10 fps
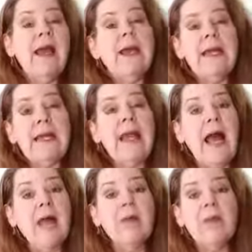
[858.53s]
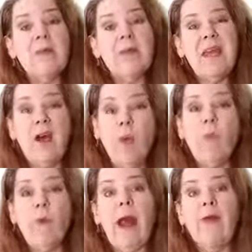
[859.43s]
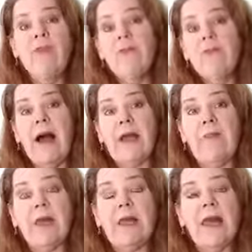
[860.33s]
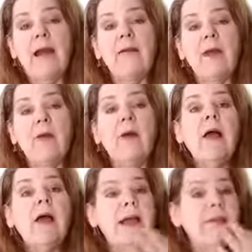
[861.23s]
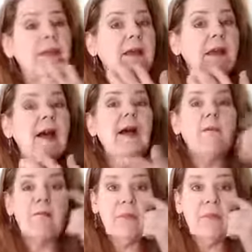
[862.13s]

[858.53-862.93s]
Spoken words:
And it can actually be a rather vibrant yellow in the gums.